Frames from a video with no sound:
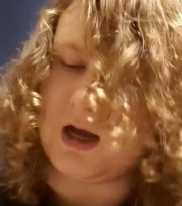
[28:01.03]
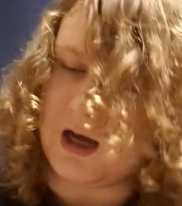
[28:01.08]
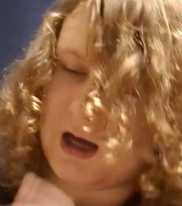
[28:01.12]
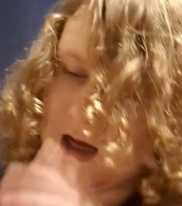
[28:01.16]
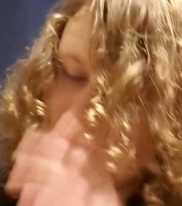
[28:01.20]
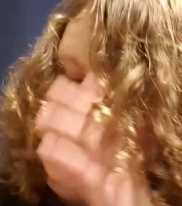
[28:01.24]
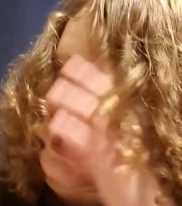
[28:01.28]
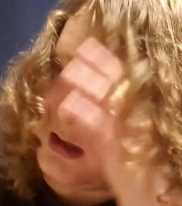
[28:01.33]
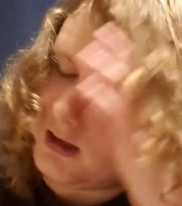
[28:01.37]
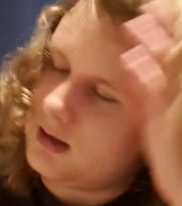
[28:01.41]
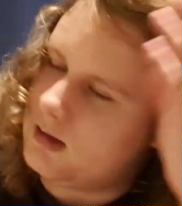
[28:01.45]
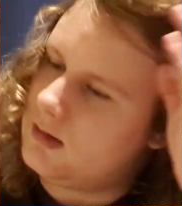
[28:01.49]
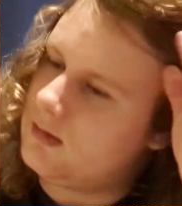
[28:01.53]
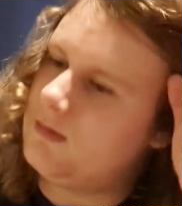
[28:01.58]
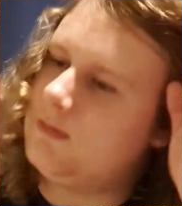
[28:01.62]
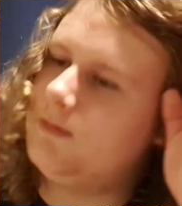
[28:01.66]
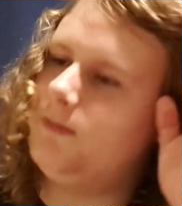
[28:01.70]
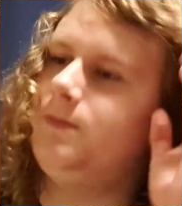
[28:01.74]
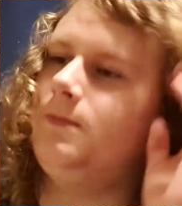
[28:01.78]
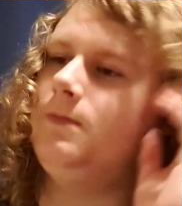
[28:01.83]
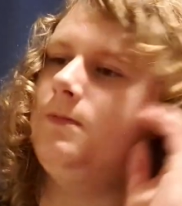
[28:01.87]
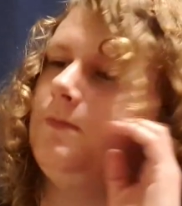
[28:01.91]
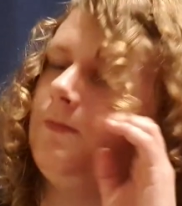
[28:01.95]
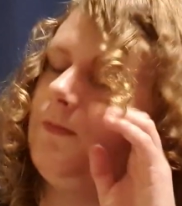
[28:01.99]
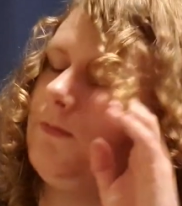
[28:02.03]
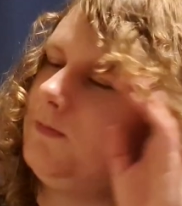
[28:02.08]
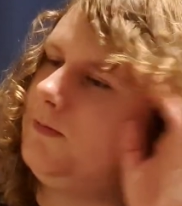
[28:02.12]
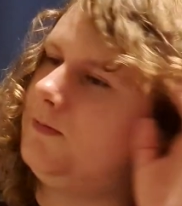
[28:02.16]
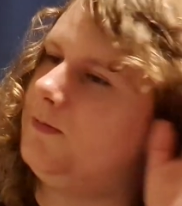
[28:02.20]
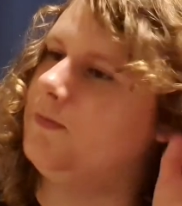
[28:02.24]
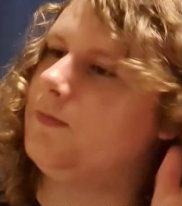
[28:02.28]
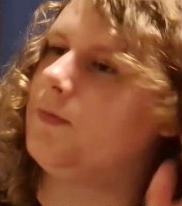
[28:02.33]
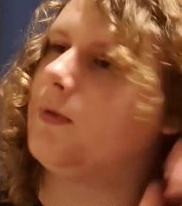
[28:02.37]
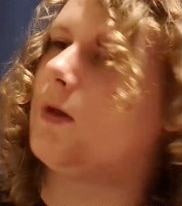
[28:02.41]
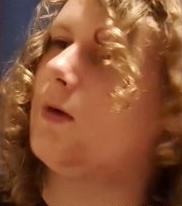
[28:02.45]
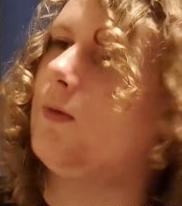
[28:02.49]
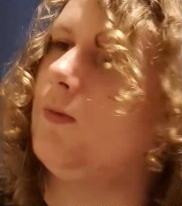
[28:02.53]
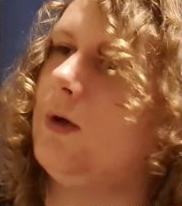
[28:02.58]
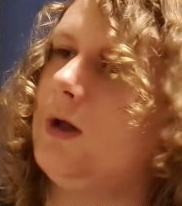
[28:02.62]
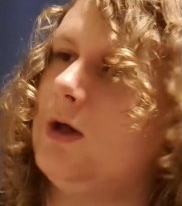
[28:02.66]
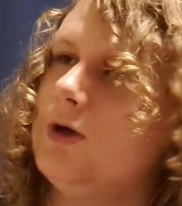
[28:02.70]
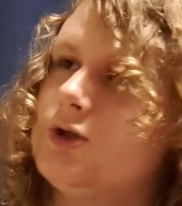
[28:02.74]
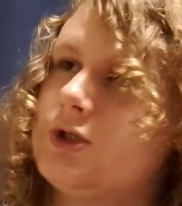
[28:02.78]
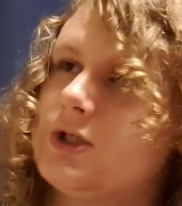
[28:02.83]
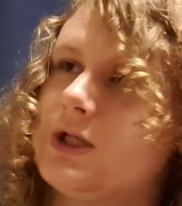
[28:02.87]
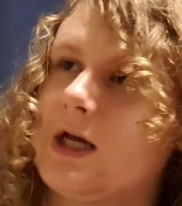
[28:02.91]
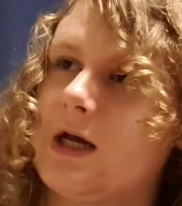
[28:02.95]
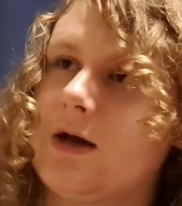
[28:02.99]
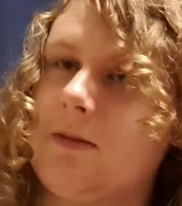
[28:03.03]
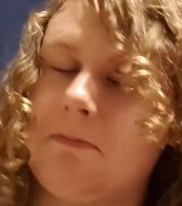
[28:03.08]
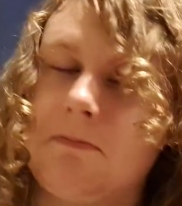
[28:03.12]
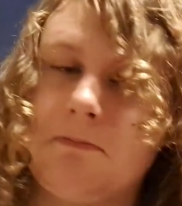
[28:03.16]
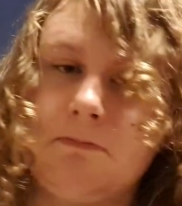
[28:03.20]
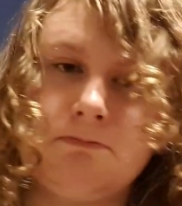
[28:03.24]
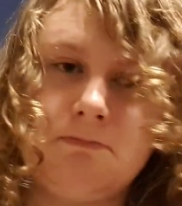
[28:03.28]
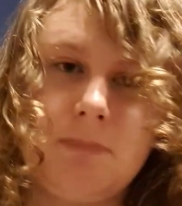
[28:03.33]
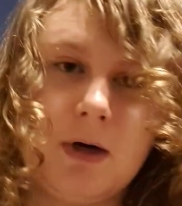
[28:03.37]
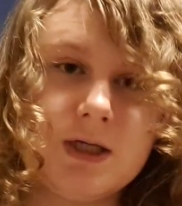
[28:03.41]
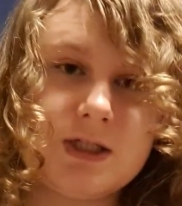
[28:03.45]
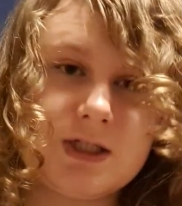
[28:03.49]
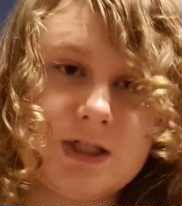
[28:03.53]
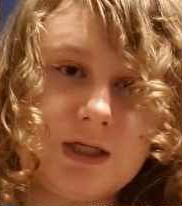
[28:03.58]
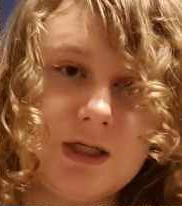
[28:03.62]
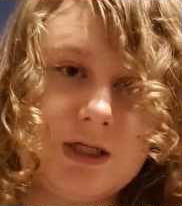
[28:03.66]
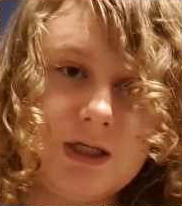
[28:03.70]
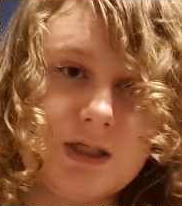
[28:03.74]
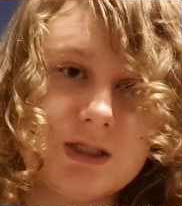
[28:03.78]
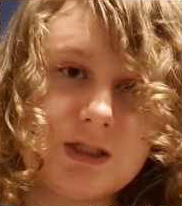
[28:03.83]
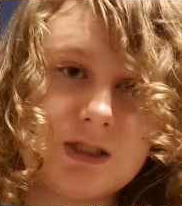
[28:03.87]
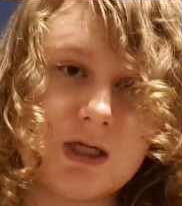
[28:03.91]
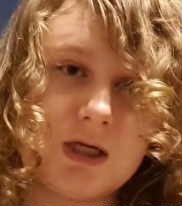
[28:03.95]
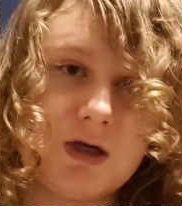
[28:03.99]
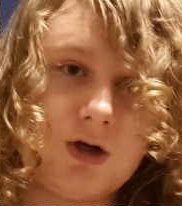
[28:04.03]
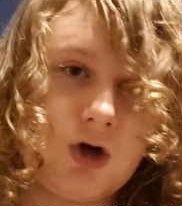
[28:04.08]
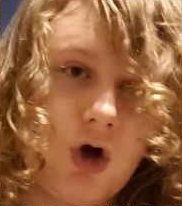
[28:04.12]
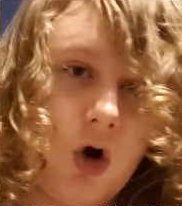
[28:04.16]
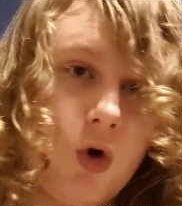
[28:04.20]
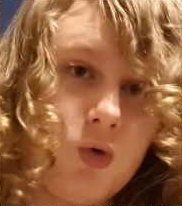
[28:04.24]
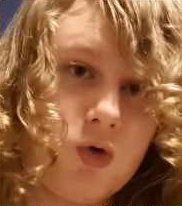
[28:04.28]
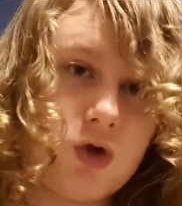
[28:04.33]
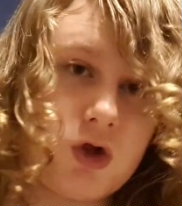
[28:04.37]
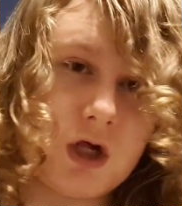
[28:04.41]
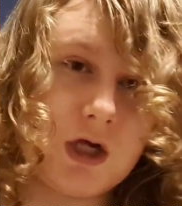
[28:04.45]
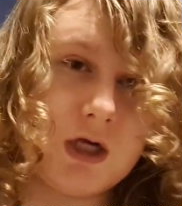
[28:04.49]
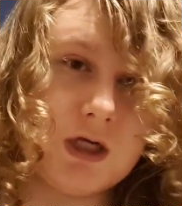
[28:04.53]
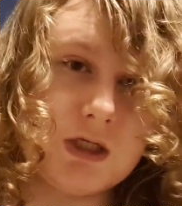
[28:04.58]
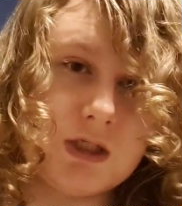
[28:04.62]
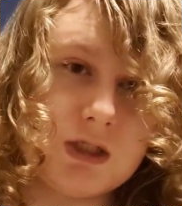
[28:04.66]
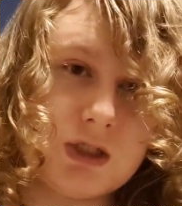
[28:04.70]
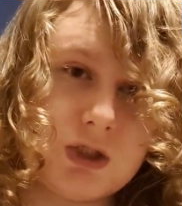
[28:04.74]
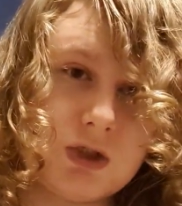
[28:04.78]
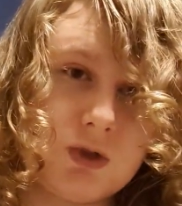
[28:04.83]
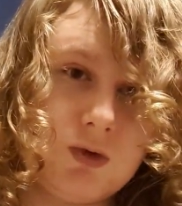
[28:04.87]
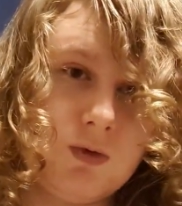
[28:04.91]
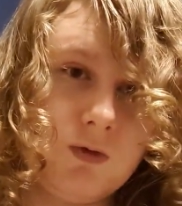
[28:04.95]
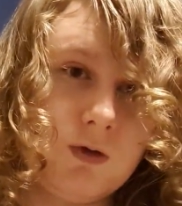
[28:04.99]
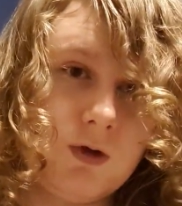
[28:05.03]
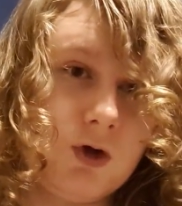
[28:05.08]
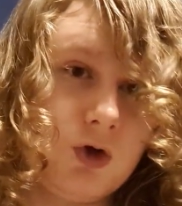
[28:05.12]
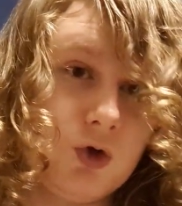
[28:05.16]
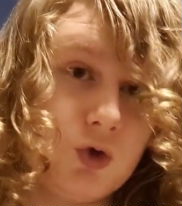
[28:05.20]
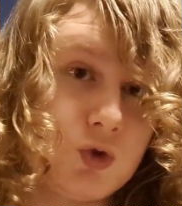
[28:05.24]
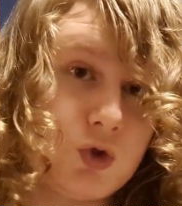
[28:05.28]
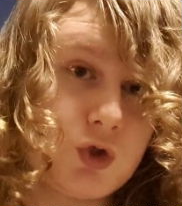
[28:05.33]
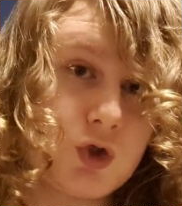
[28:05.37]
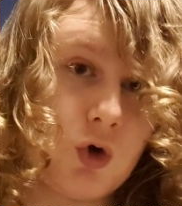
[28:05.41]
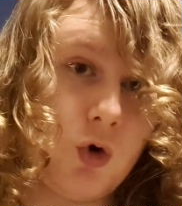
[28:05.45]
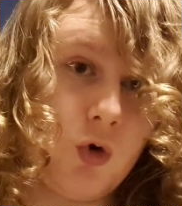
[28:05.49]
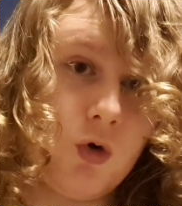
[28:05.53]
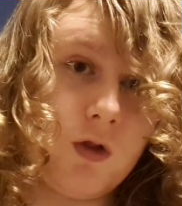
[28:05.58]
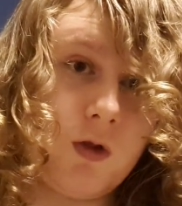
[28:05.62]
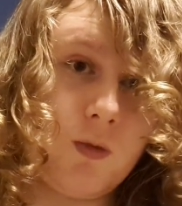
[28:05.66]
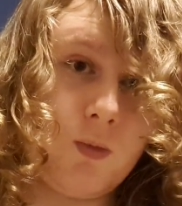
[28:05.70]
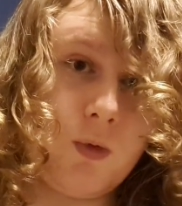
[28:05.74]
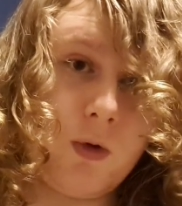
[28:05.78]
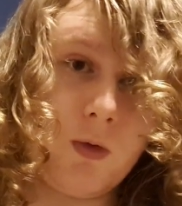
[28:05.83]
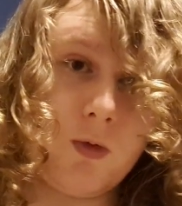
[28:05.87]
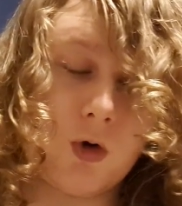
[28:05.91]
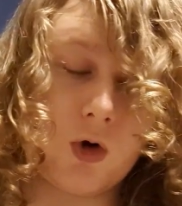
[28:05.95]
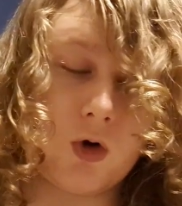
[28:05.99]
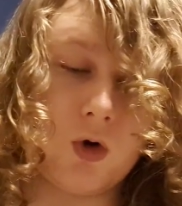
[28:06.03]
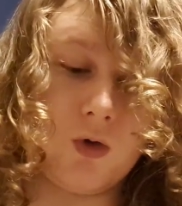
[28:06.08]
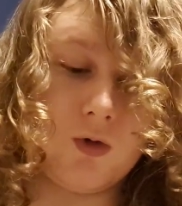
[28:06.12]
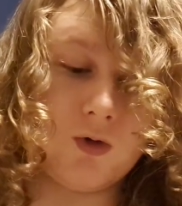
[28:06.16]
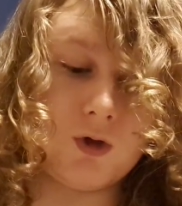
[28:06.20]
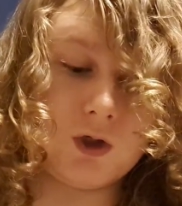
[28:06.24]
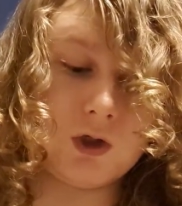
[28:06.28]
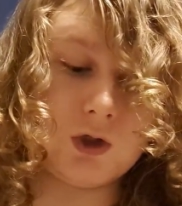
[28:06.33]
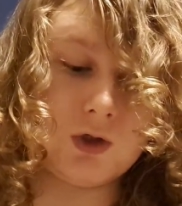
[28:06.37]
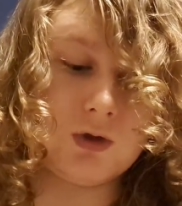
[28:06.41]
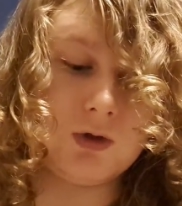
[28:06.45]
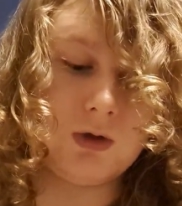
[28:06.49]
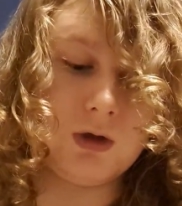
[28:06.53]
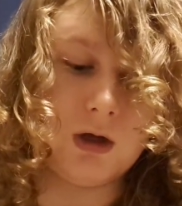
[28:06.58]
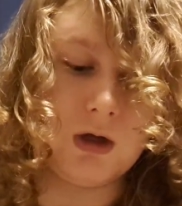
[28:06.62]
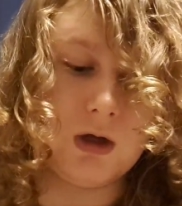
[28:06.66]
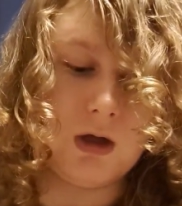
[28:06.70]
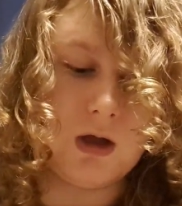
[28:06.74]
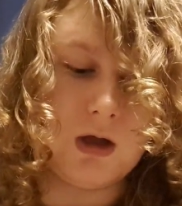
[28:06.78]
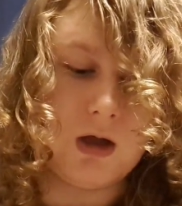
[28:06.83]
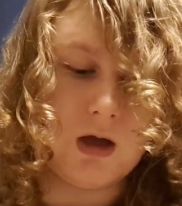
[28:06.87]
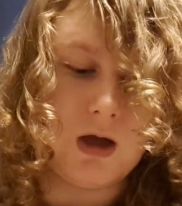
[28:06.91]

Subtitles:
And we used to get buses, like coaches, to the new school that we were going to.